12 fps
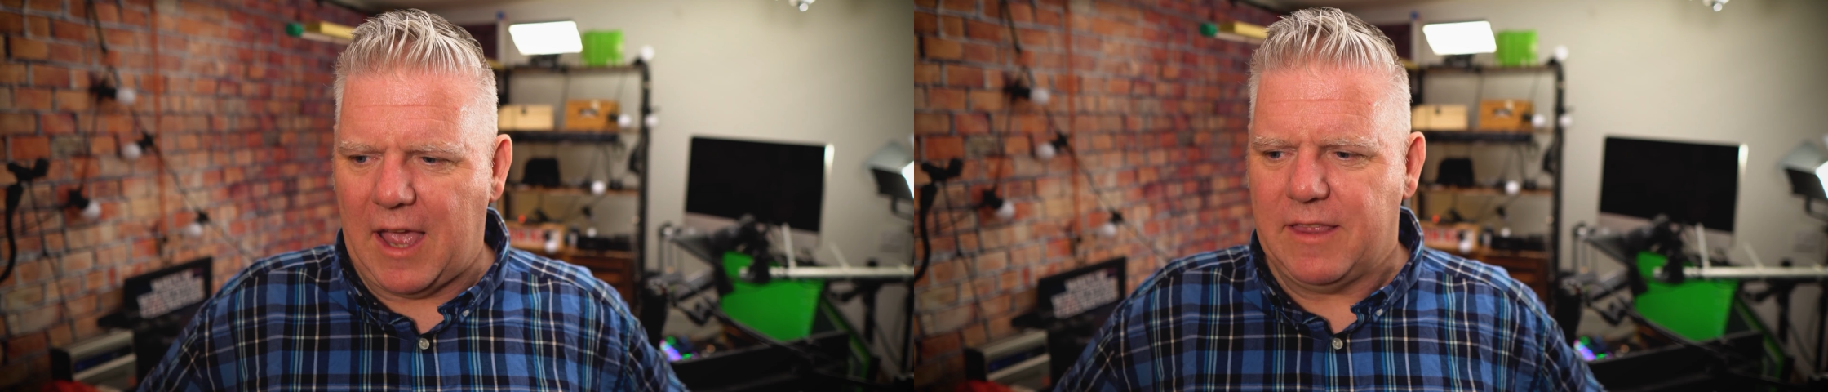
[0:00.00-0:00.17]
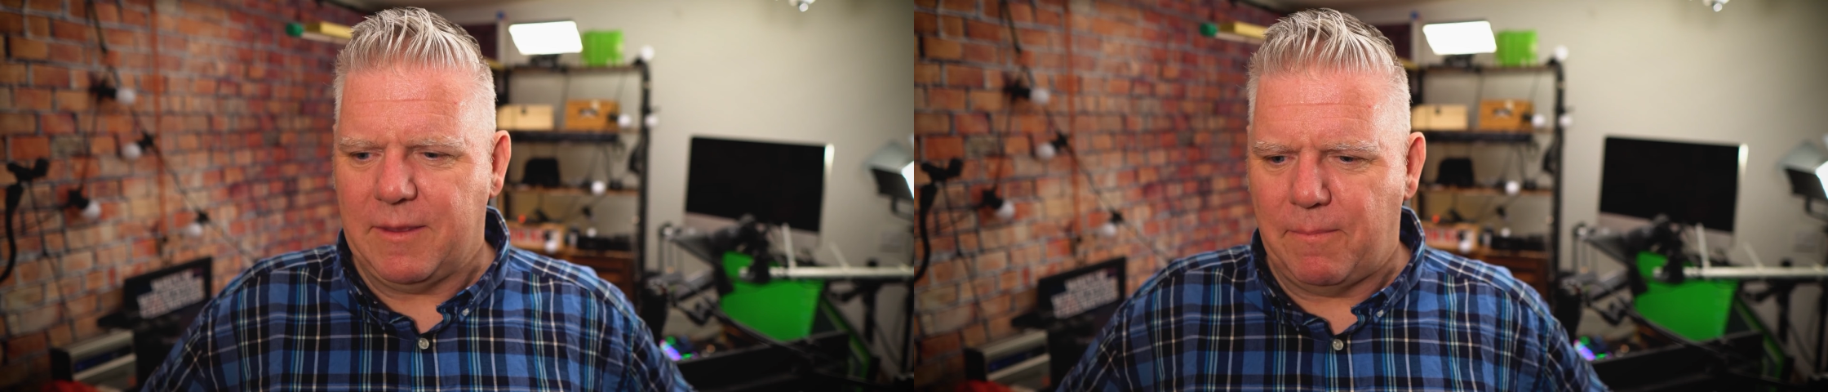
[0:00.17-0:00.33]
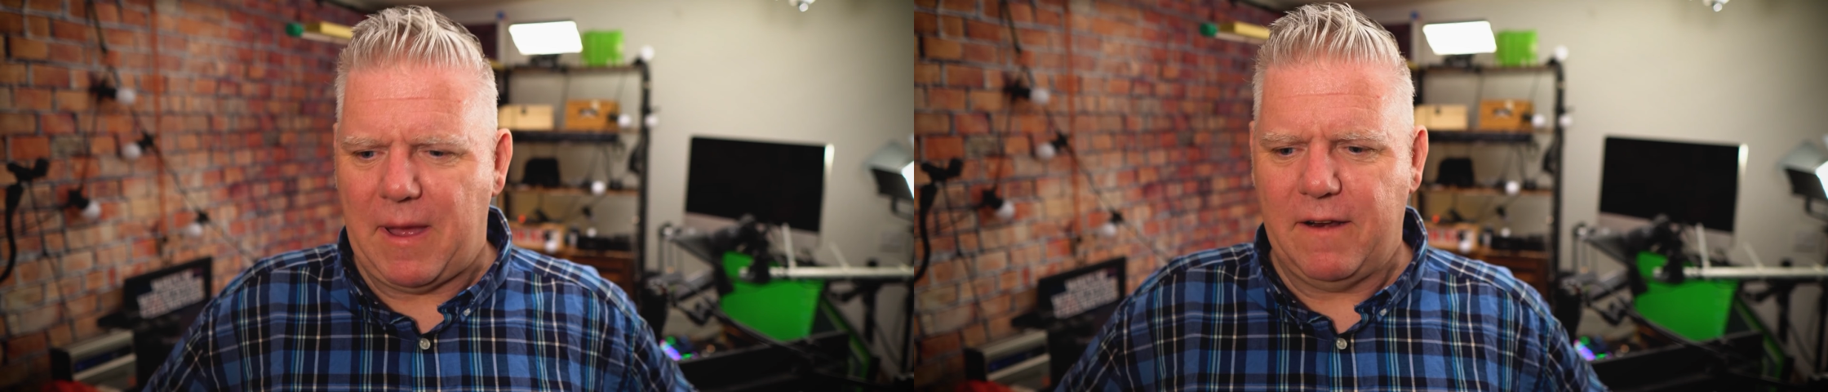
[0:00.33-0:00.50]

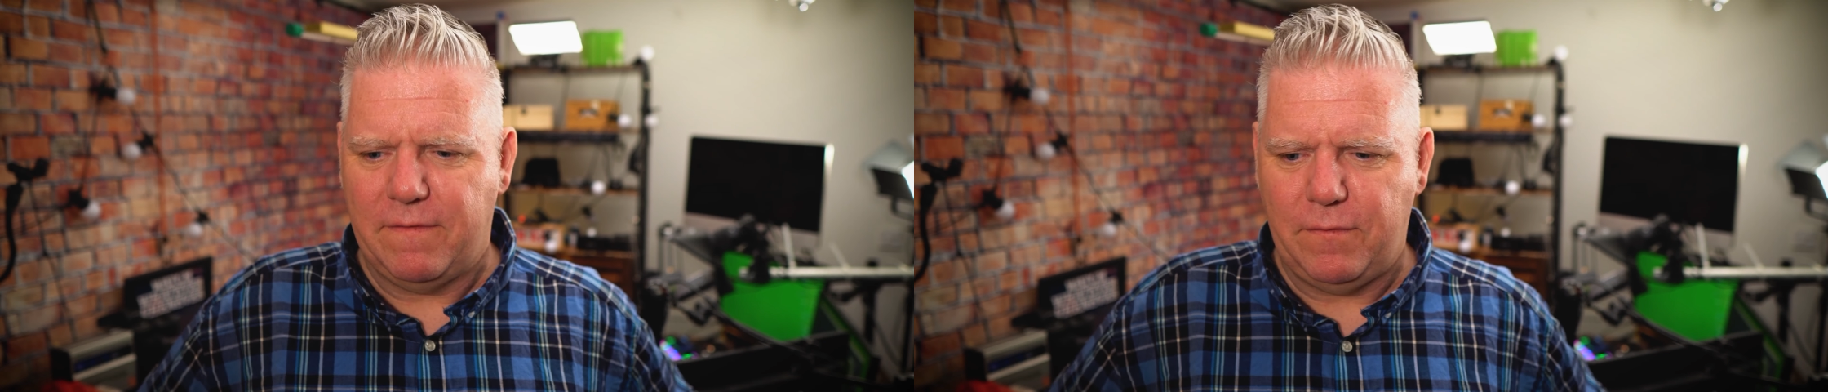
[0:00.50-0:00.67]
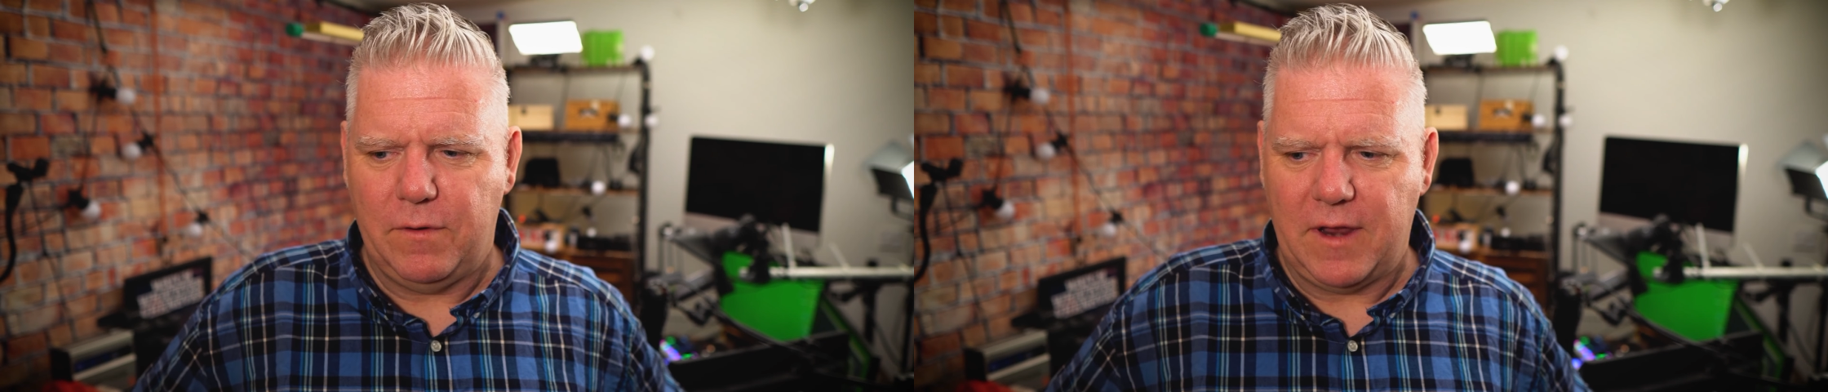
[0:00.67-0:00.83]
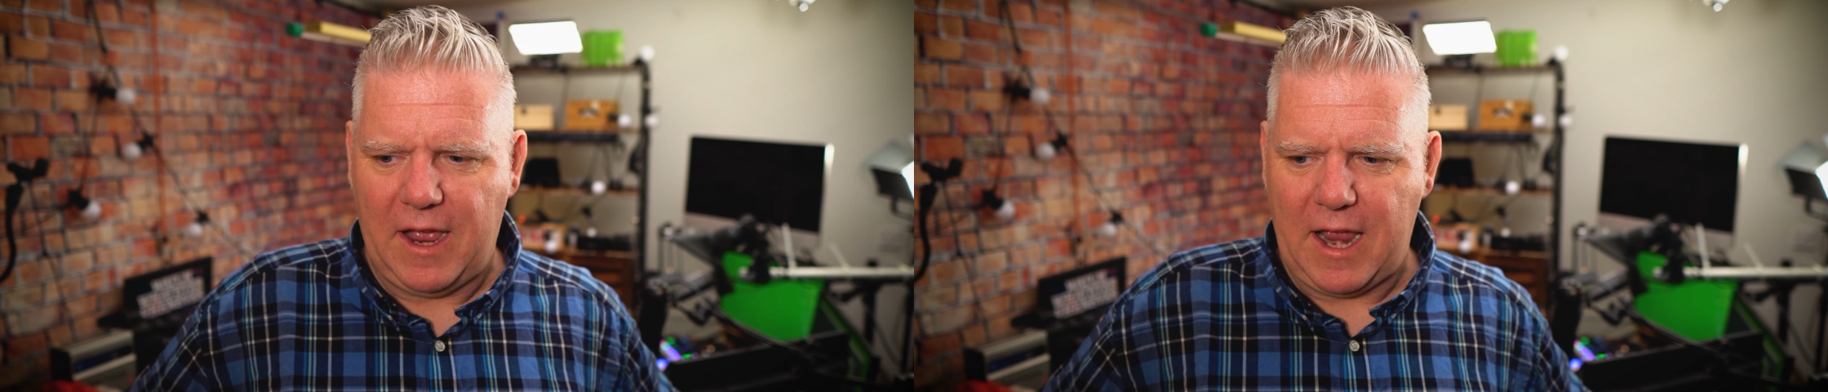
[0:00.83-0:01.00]
at the bad
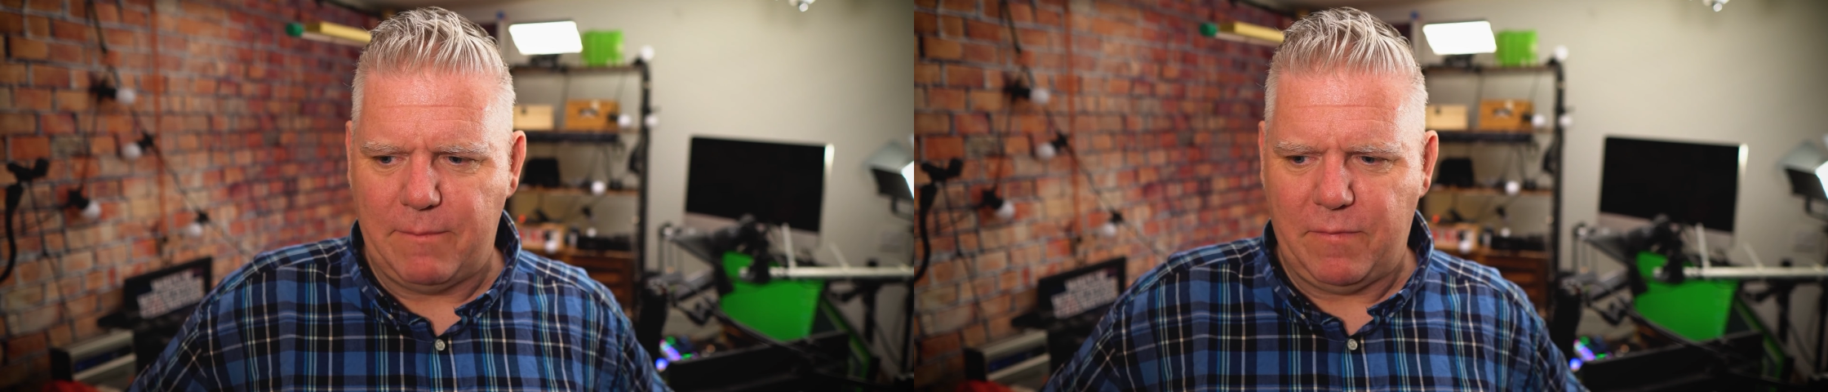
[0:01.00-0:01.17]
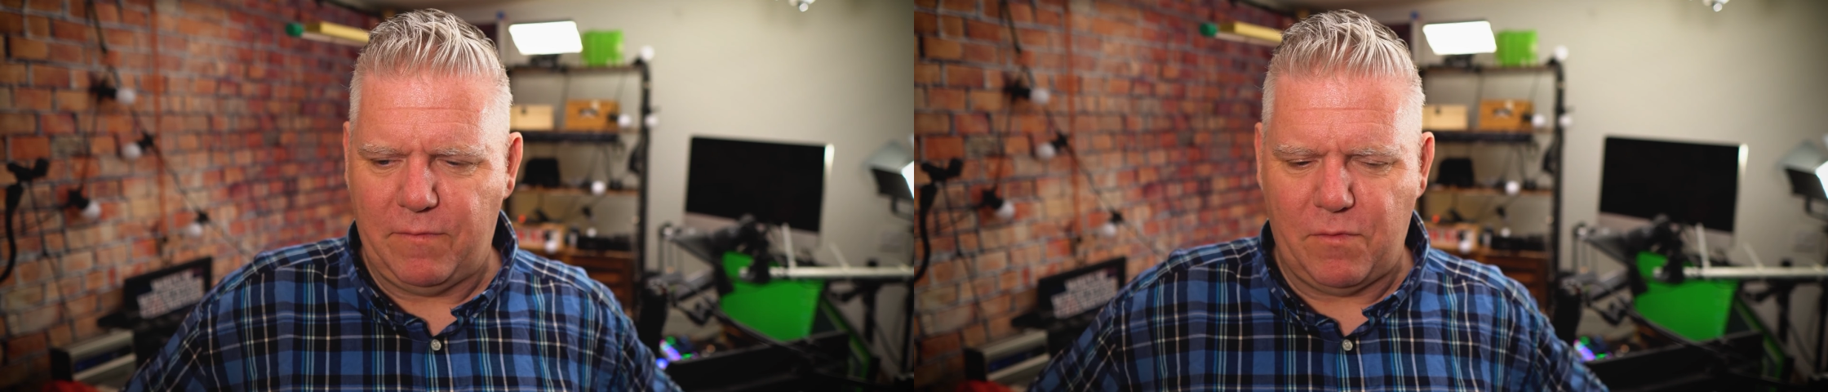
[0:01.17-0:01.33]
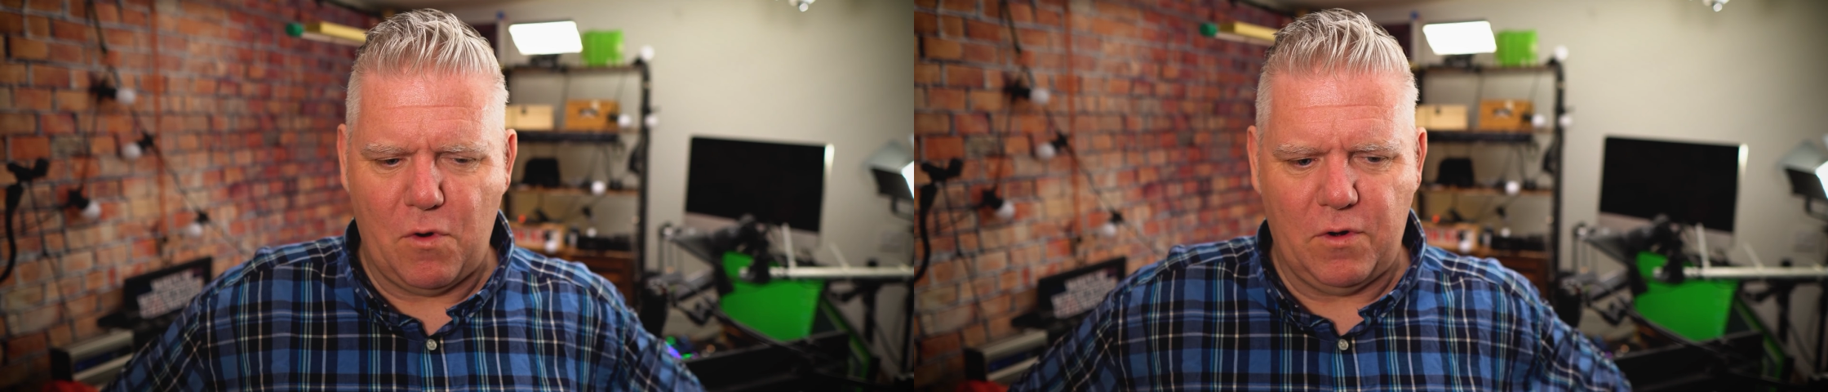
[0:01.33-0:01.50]
food I had
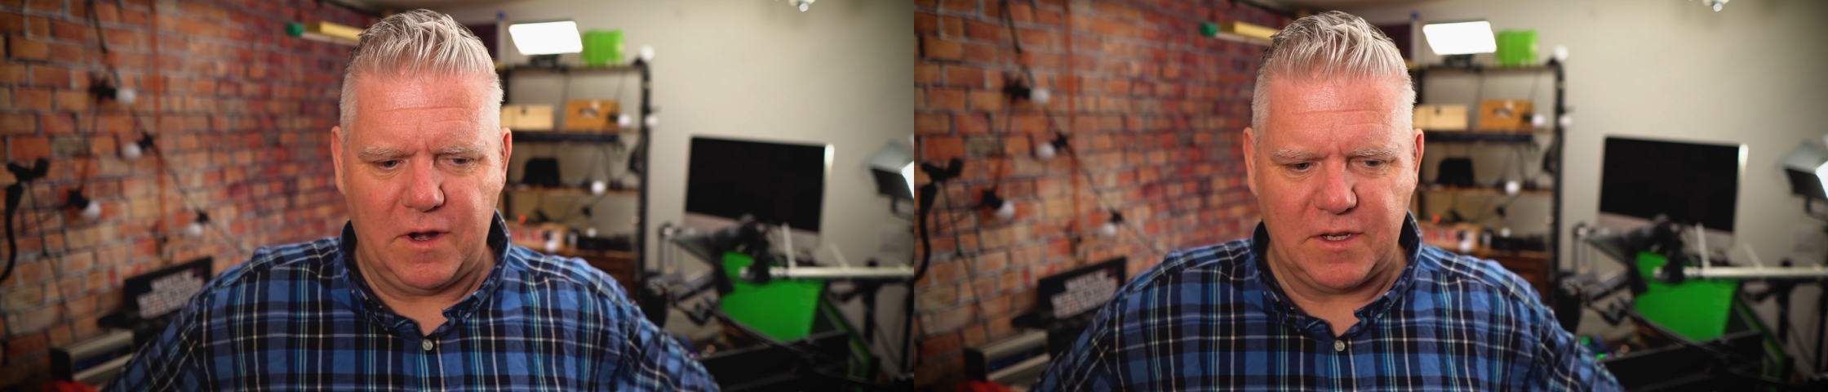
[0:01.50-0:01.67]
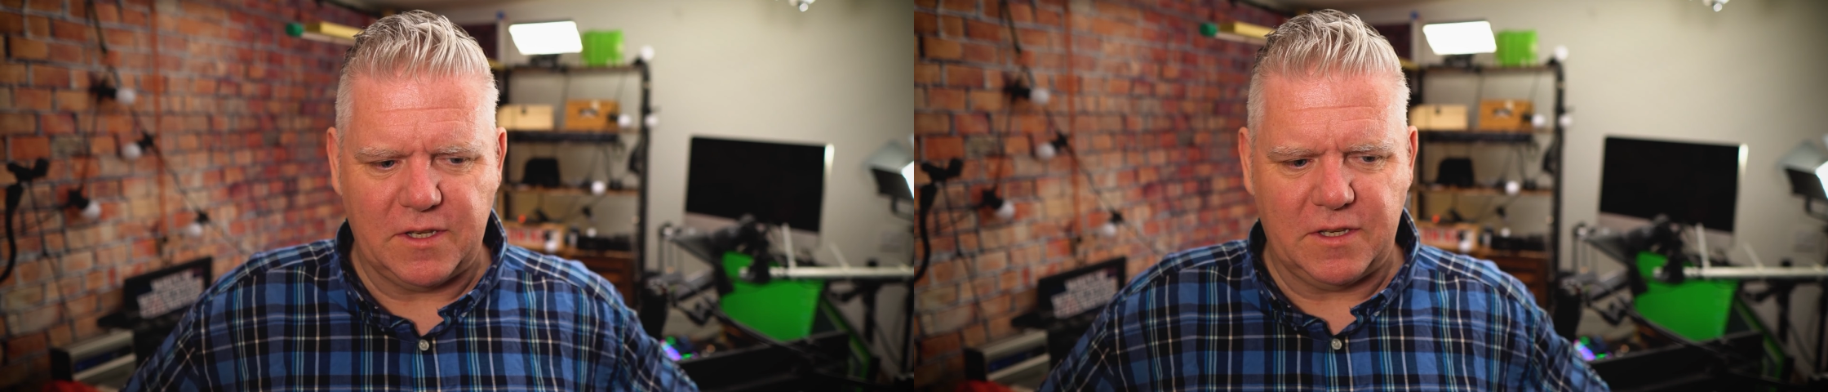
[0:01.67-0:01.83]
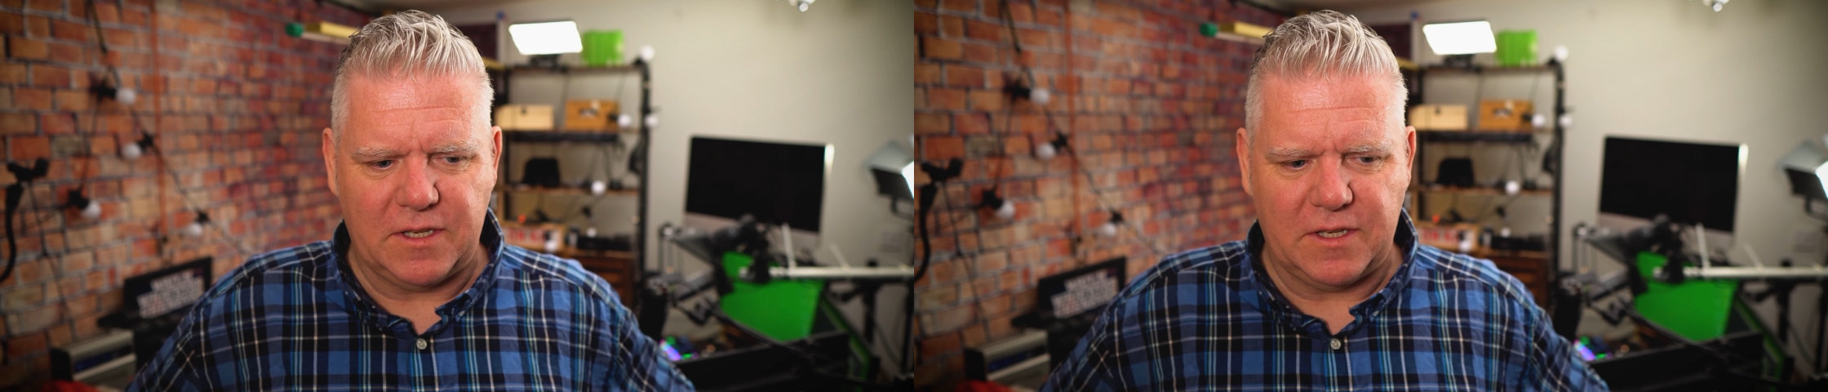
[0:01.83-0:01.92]
before as